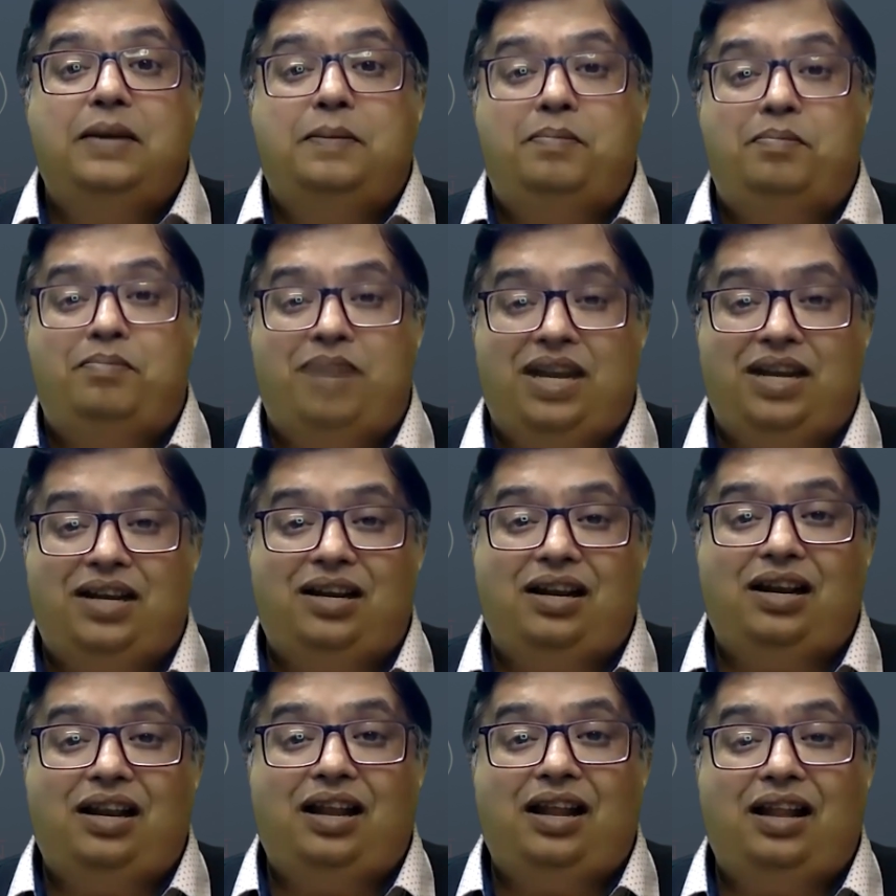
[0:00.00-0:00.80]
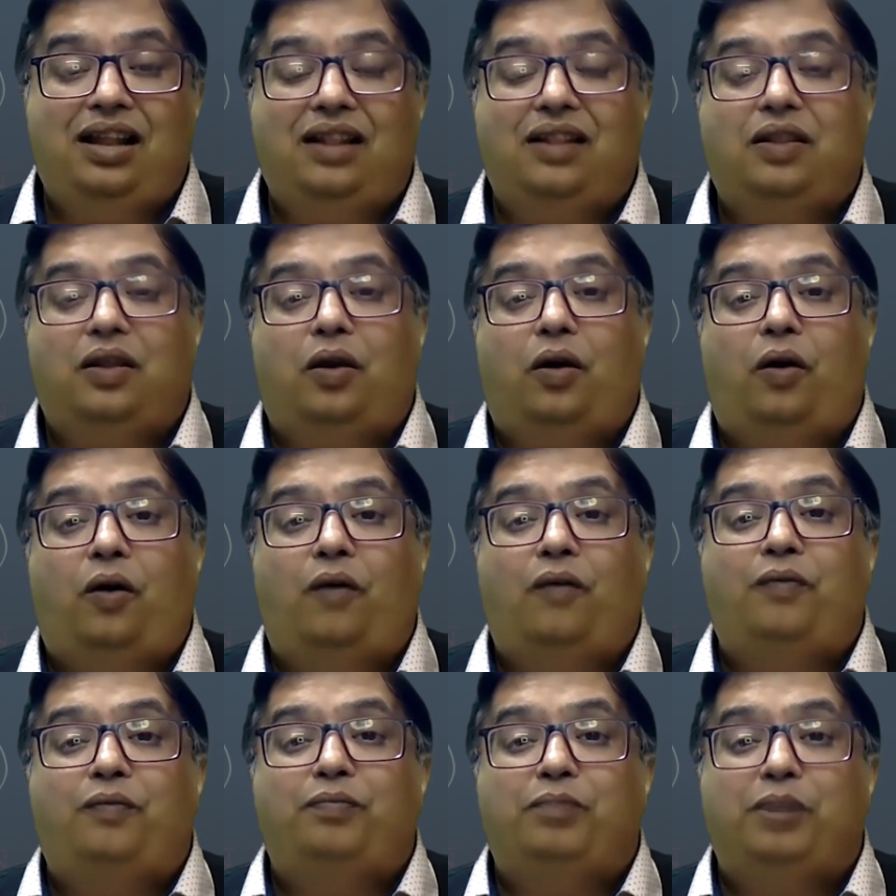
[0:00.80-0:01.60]
mental health
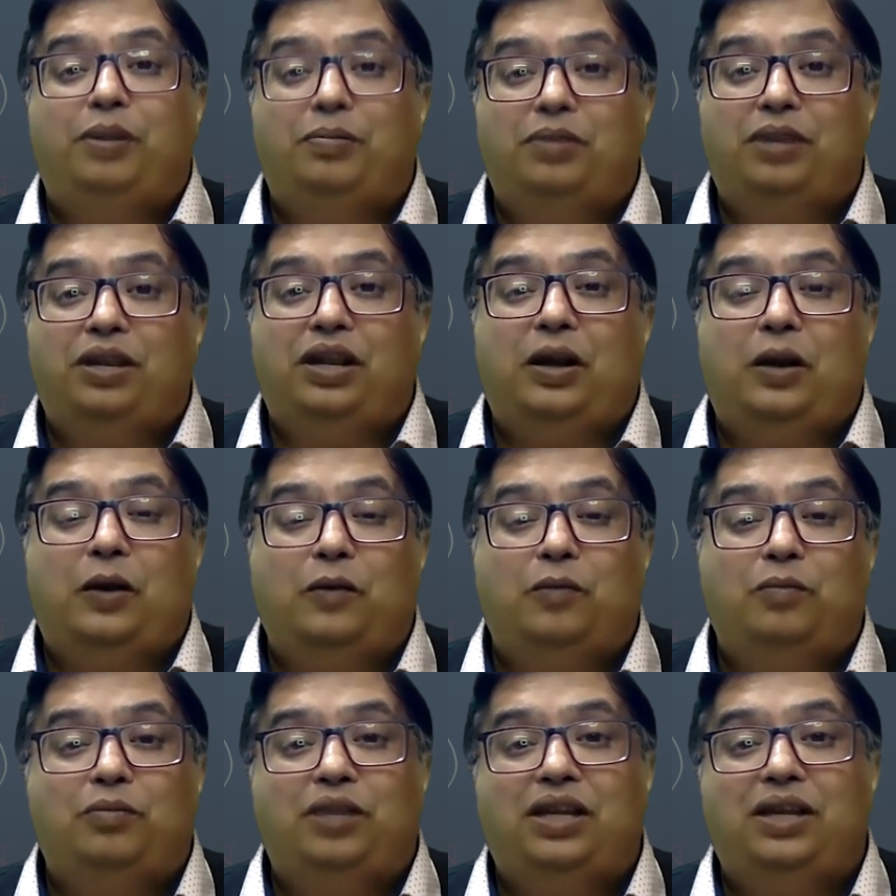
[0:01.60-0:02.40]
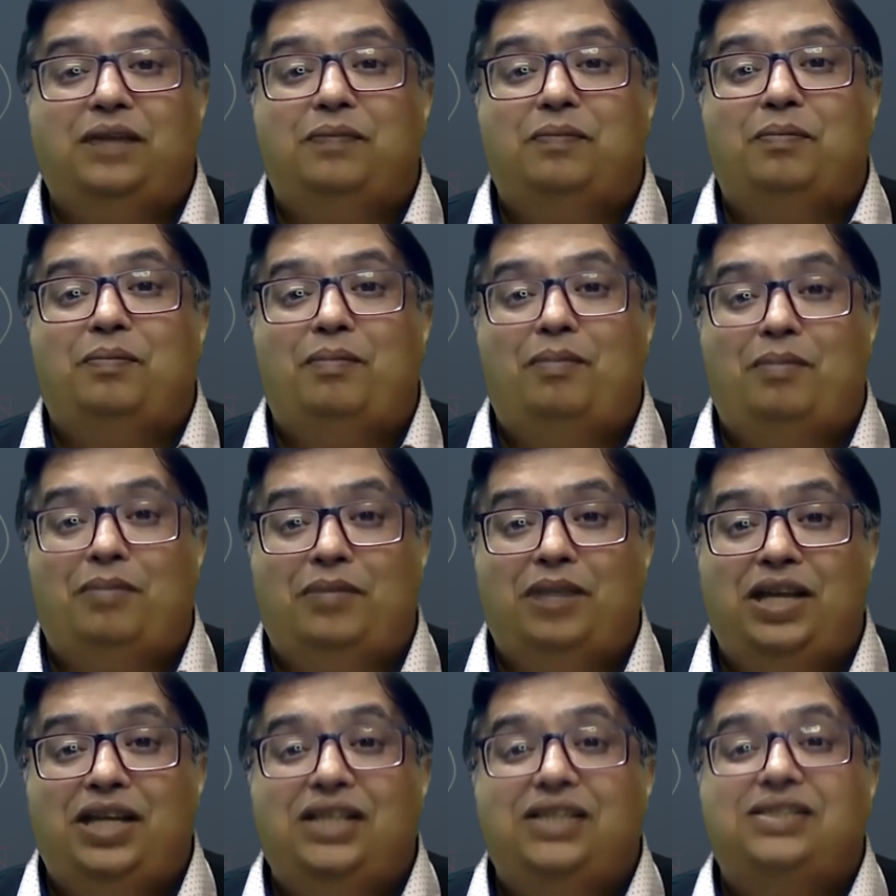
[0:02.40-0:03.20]
of people around me
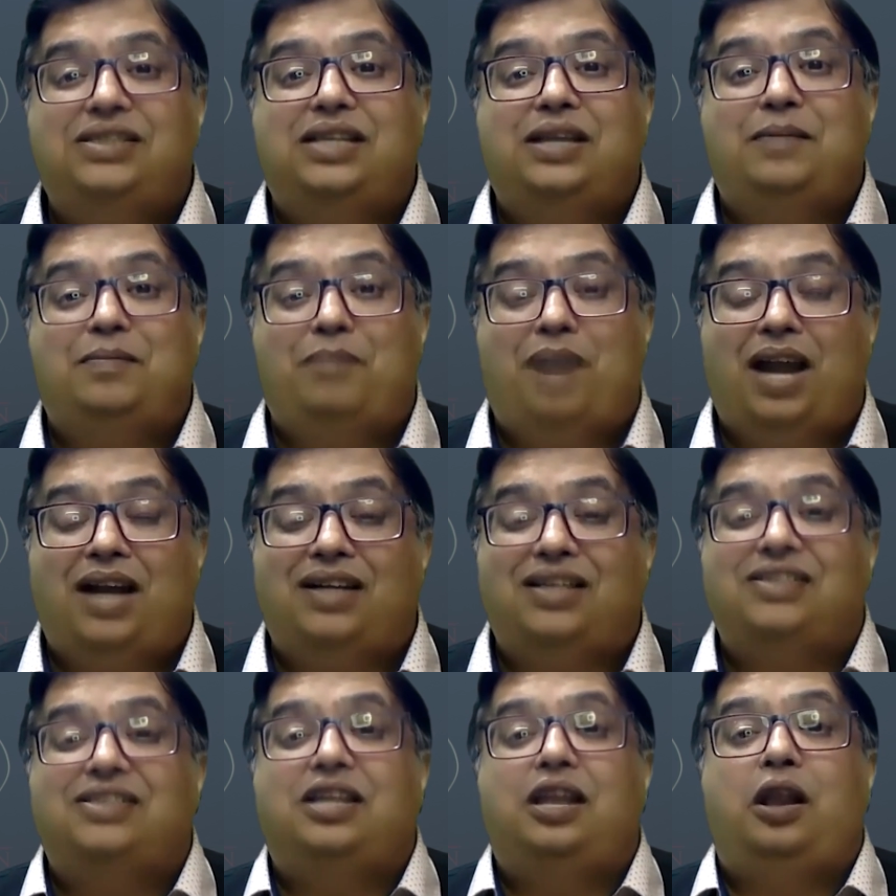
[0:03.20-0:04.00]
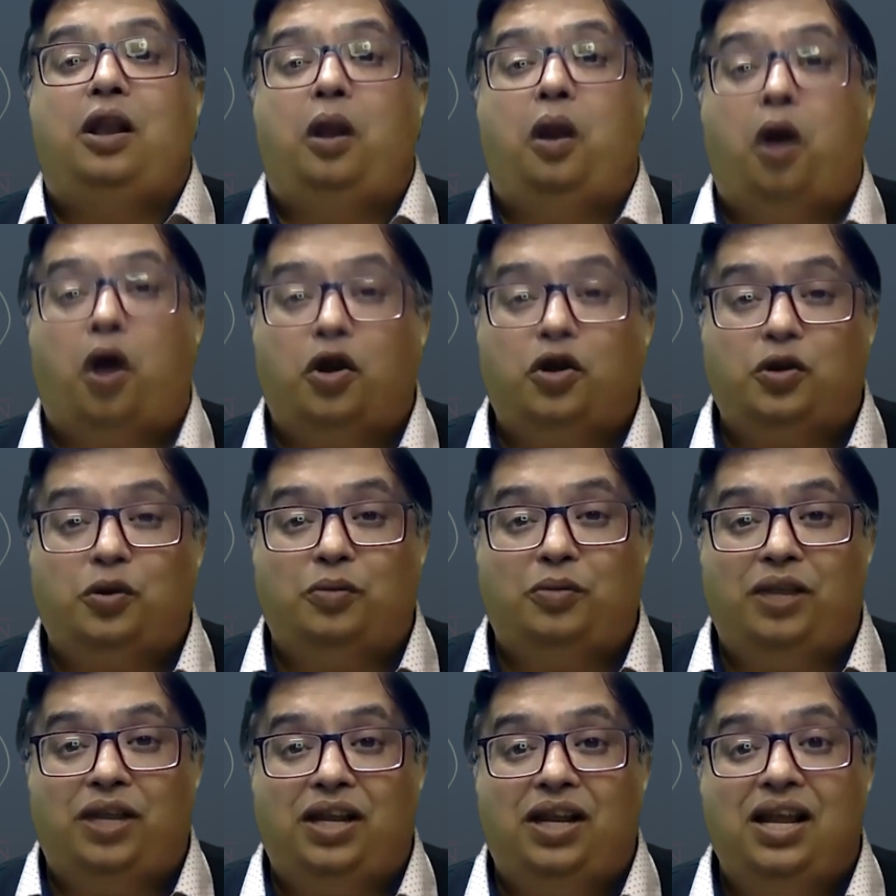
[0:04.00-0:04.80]
means and matters a lot to
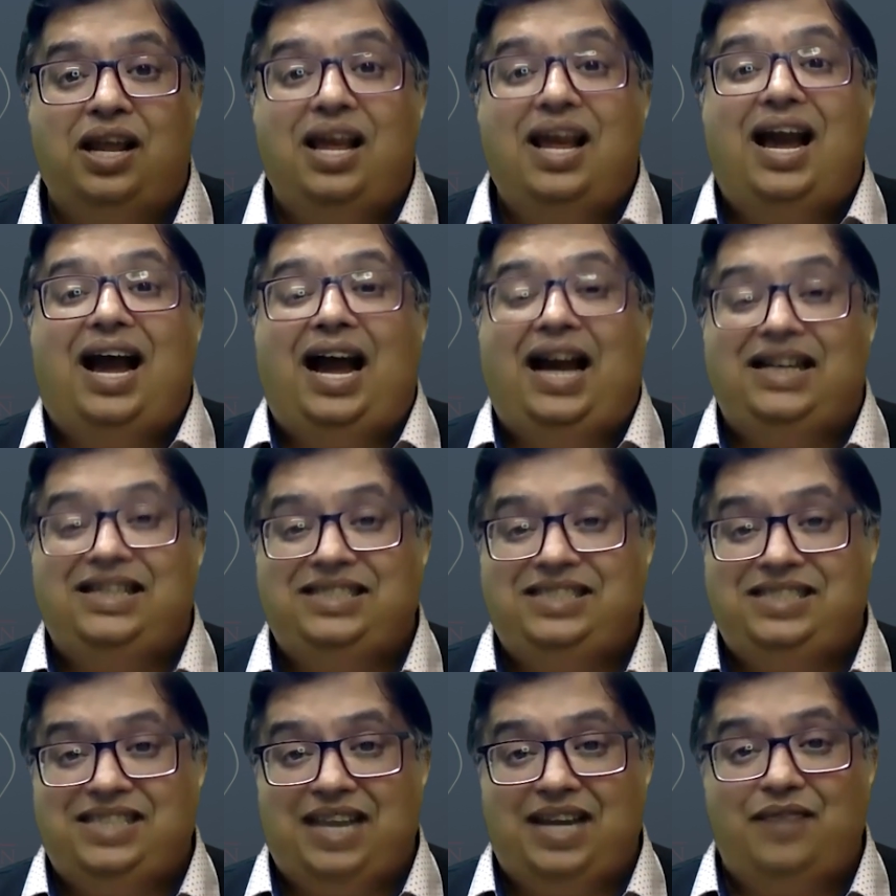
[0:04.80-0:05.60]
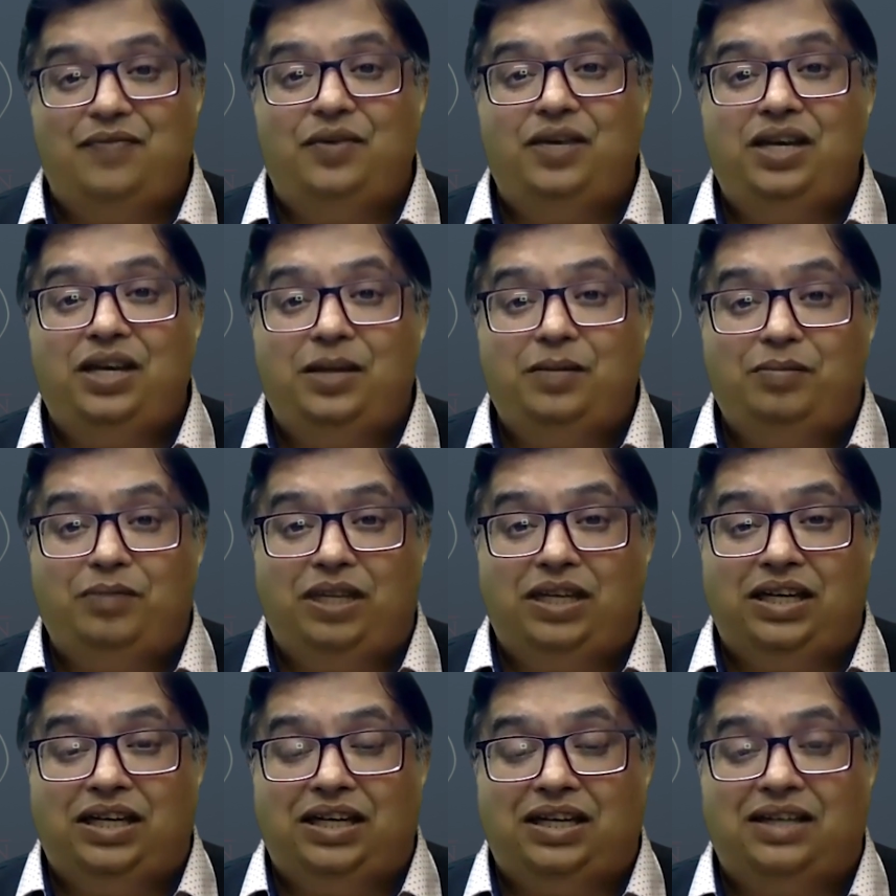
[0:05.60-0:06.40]
me, I genuinely
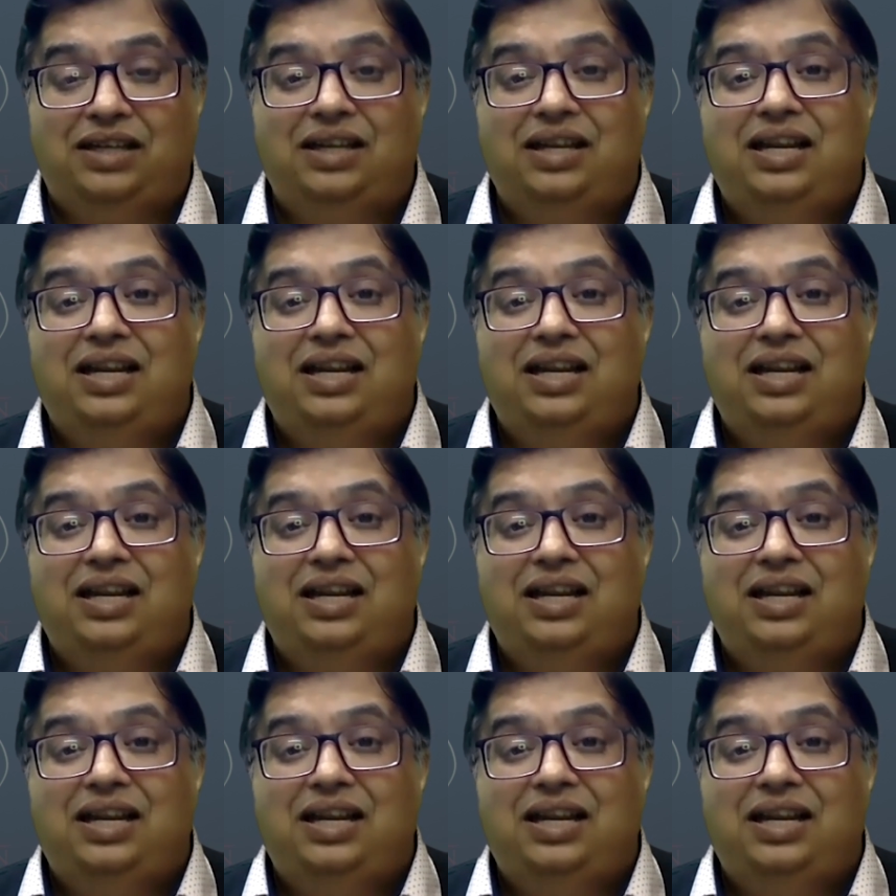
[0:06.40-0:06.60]
mean it.